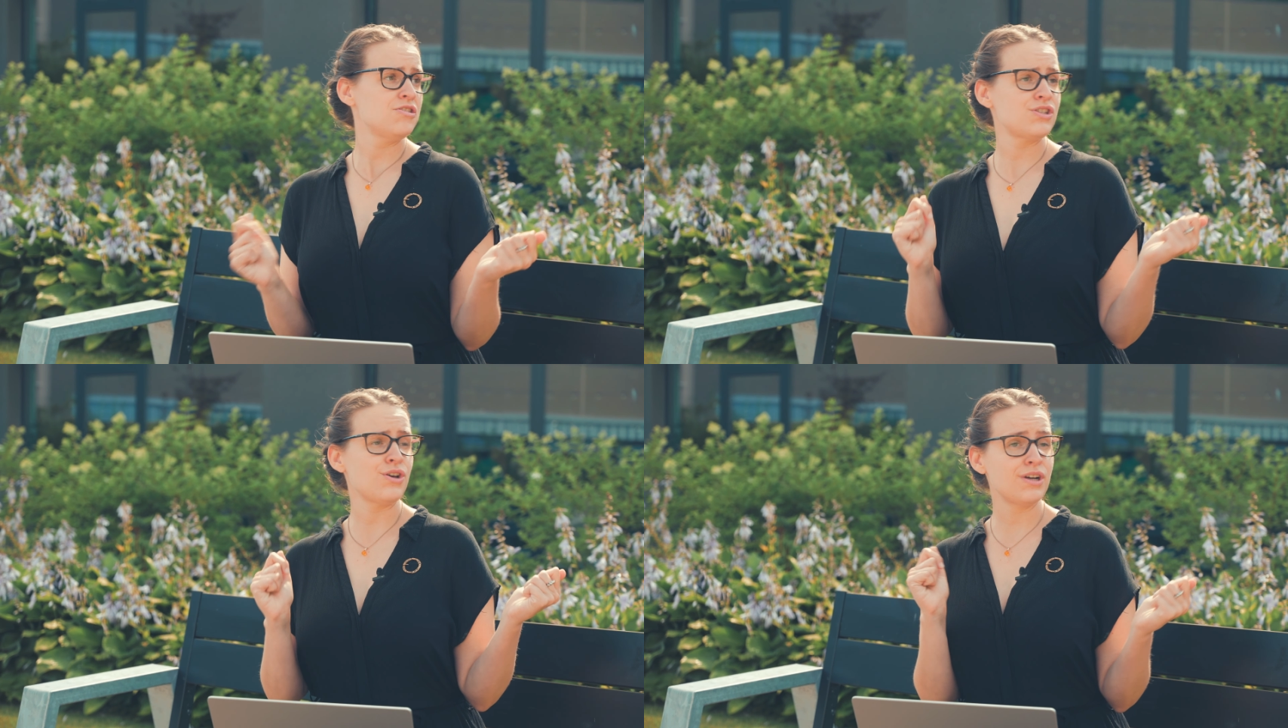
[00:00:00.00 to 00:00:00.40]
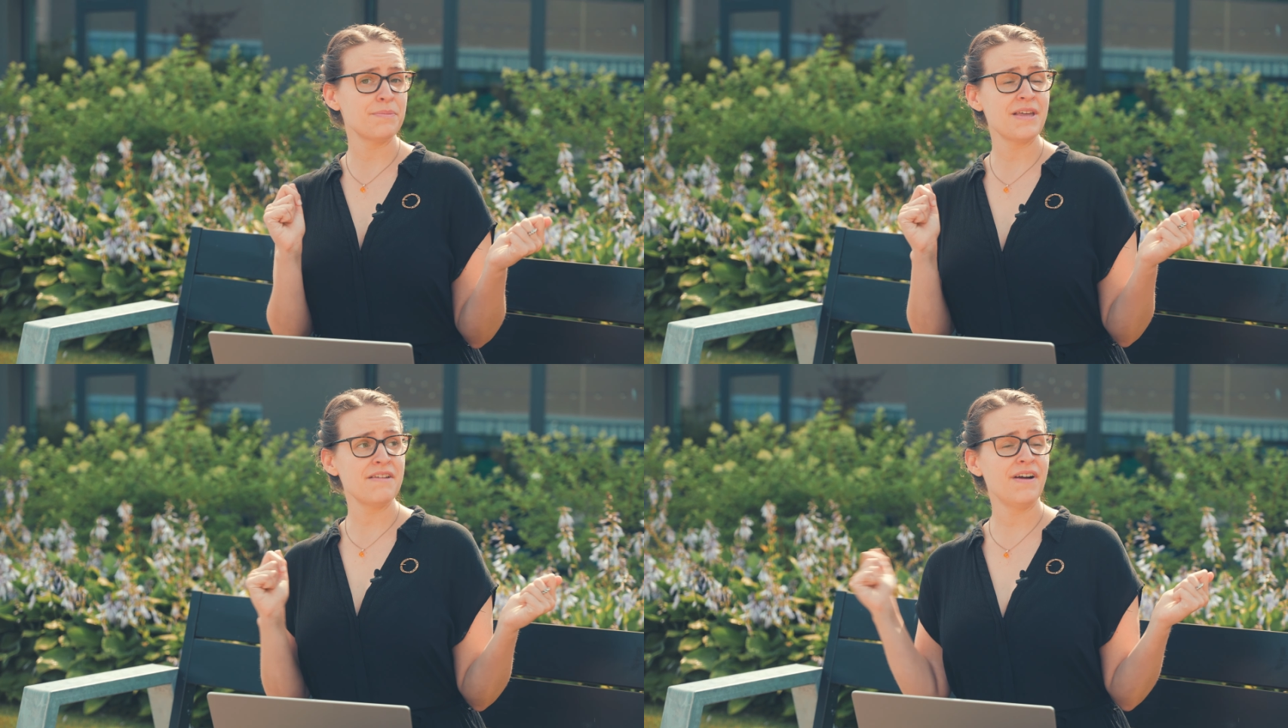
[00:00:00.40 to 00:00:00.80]
soak
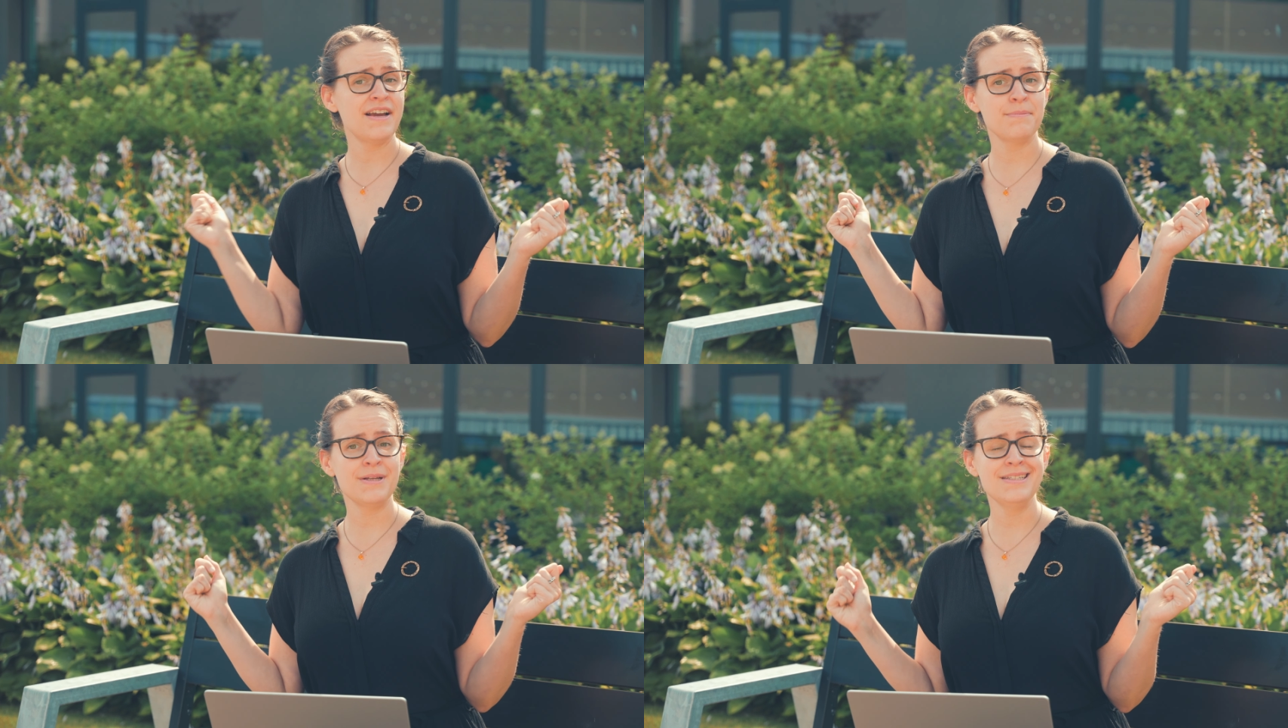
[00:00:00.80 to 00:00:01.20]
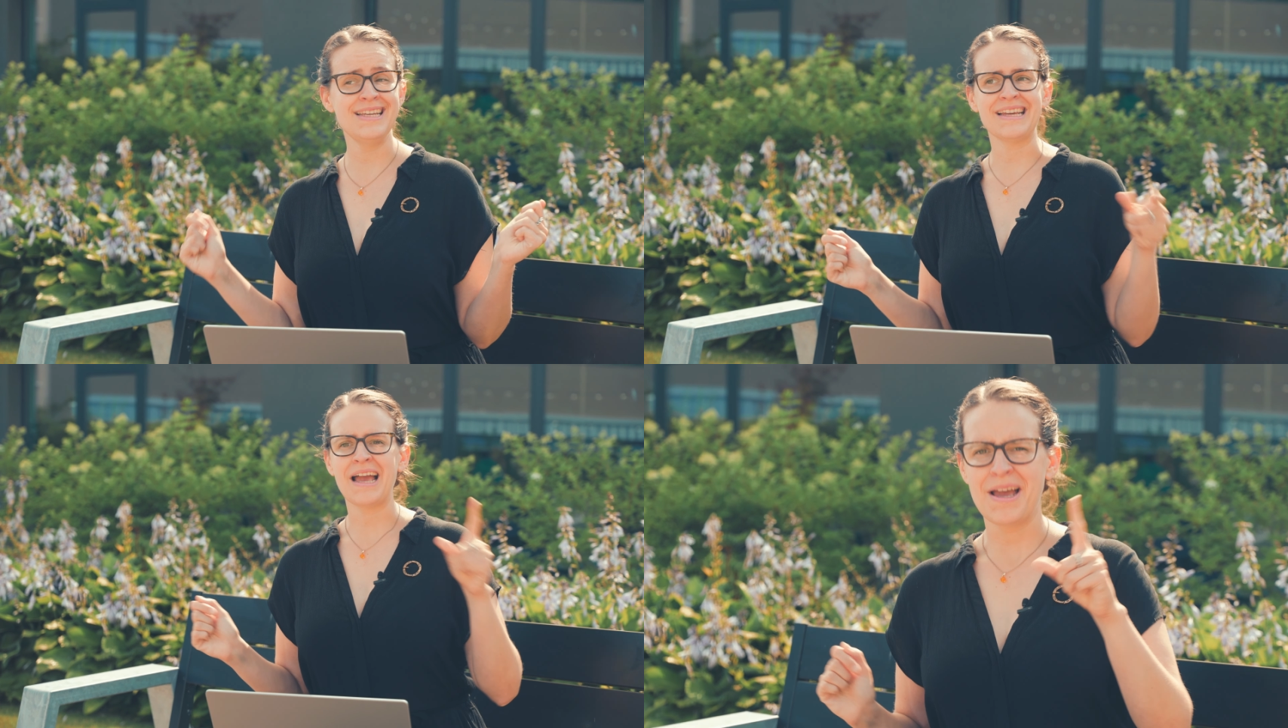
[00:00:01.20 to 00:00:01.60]
up that vitamin
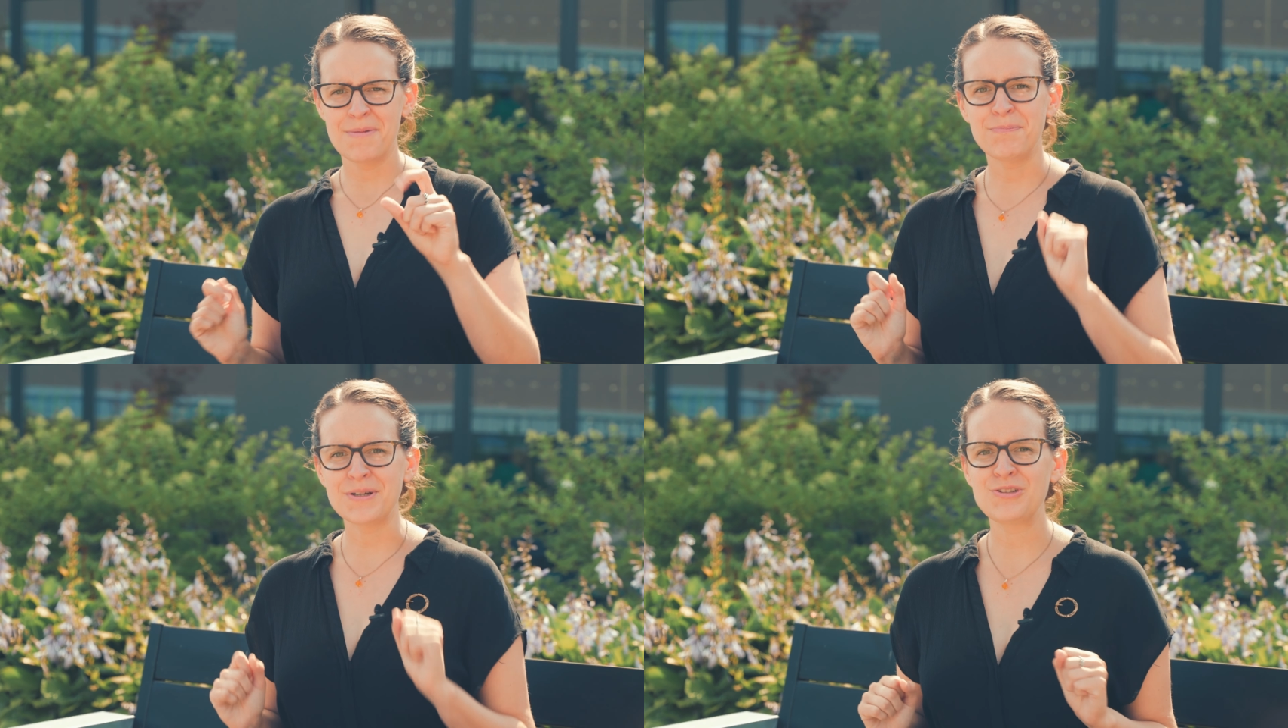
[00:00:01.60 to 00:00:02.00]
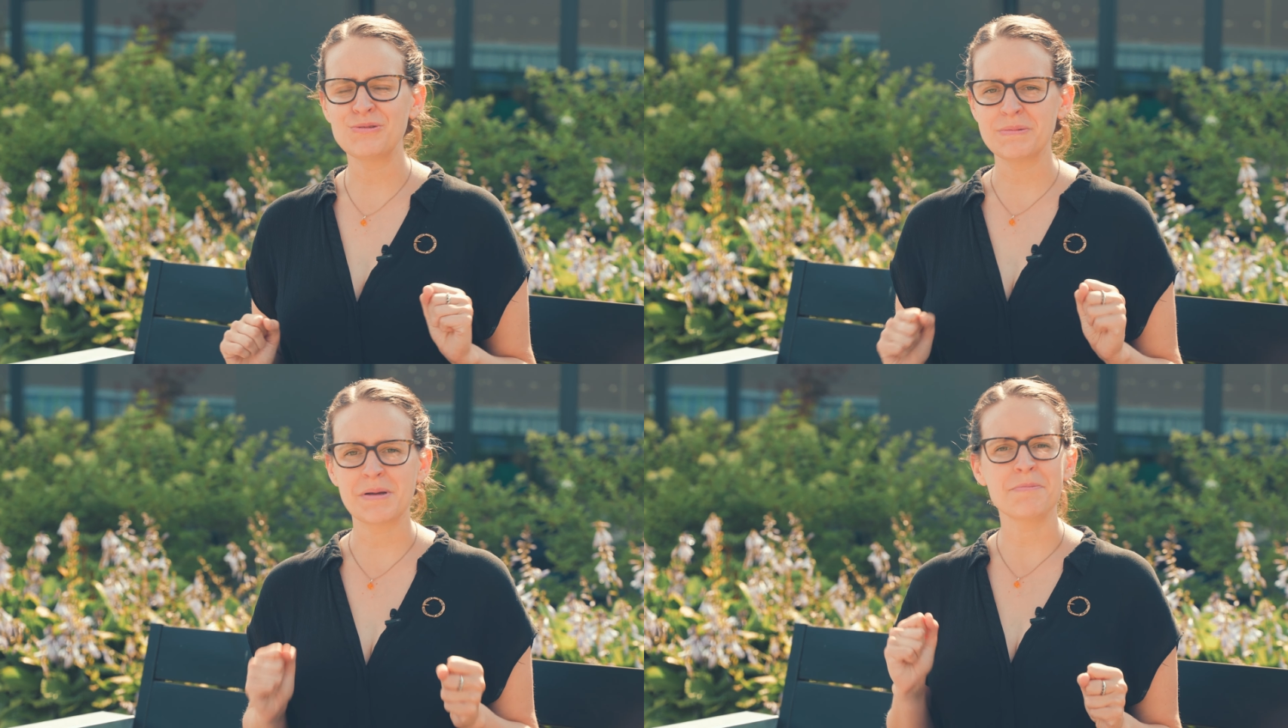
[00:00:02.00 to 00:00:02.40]
D, but do
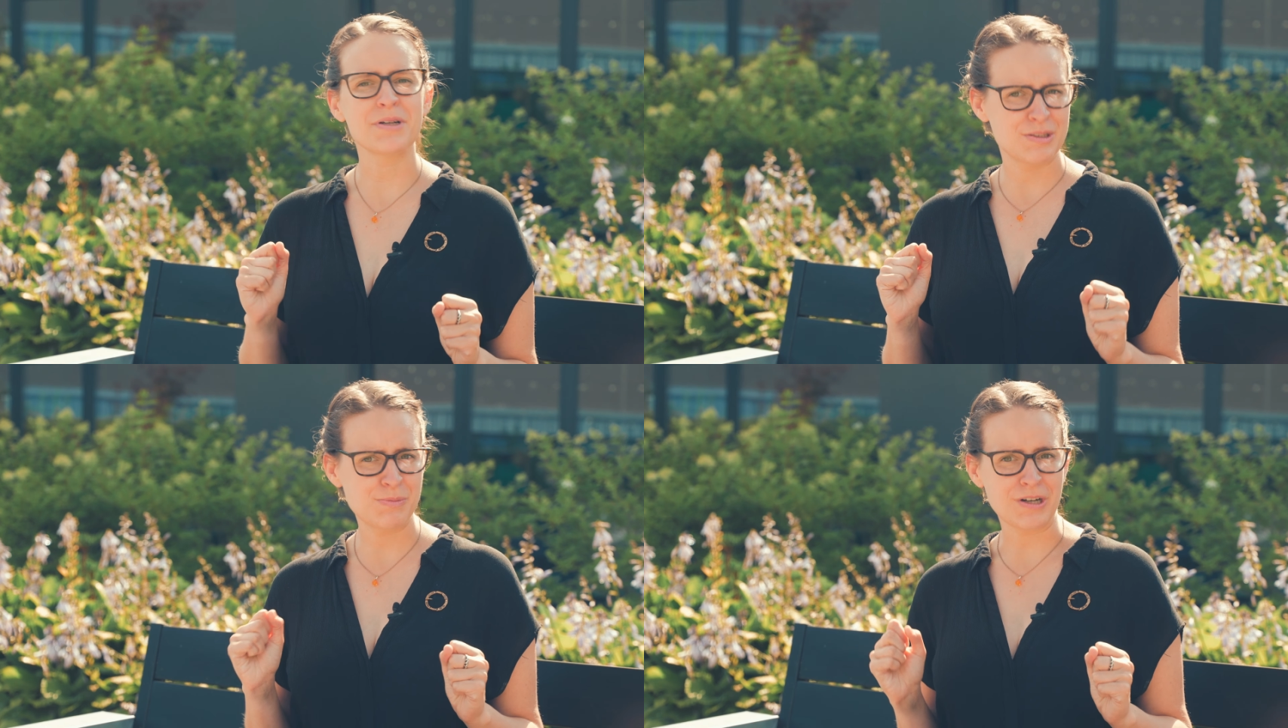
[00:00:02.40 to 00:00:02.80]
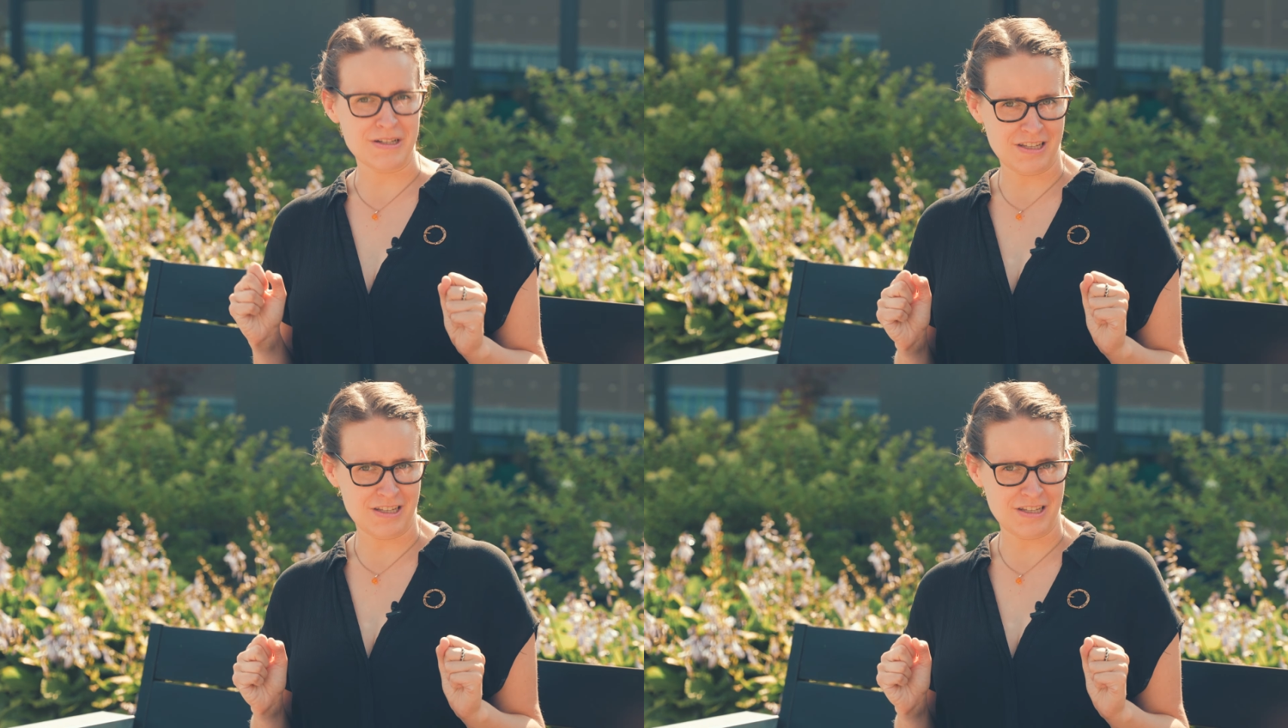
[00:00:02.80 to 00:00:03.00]
remember to put on